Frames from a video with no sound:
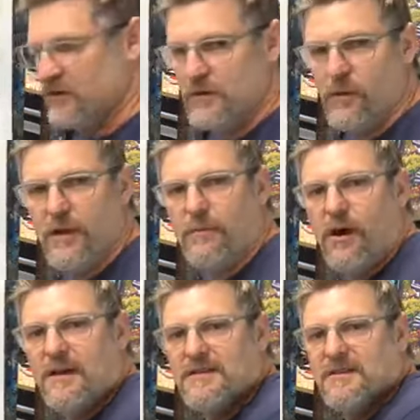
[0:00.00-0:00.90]
enjoy the
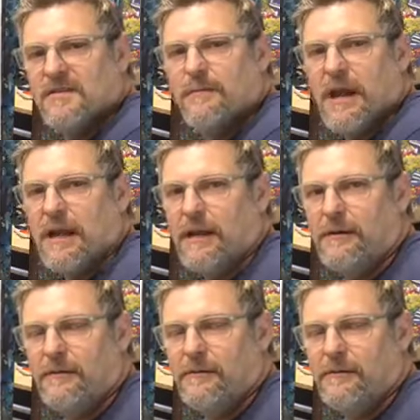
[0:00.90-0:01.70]
process of painting